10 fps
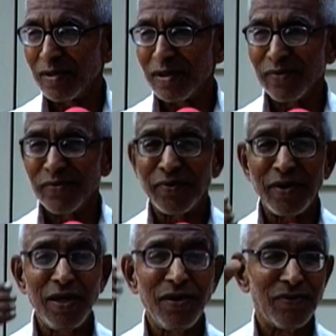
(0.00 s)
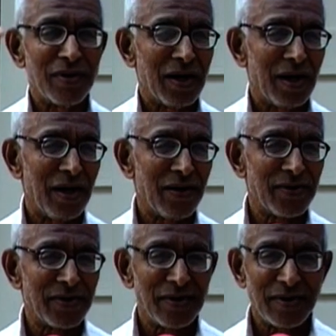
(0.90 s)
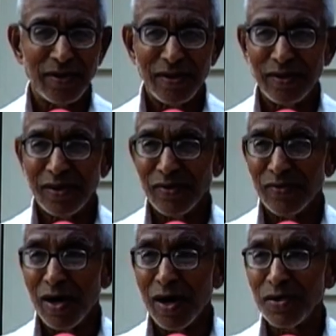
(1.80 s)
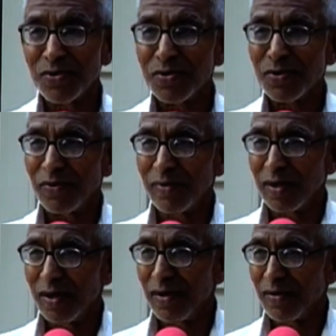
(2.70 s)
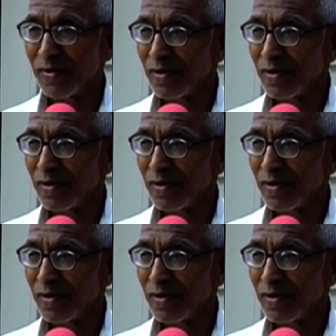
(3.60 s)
the free world, the vast world.